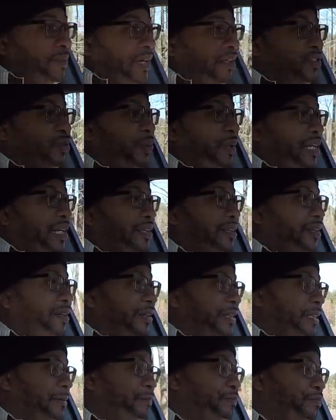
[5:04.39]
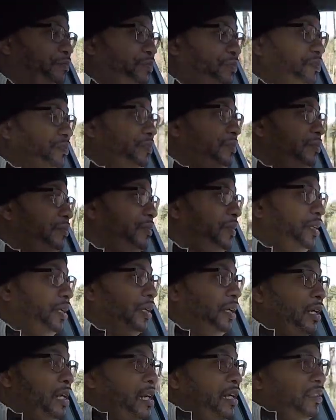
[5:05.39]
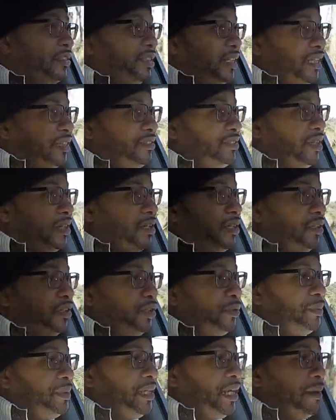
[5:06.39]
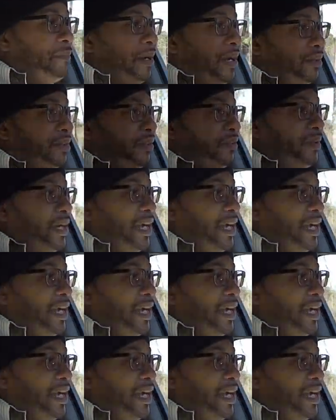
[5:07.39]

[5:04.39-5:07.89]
by 2030. So let's talk a little bit about the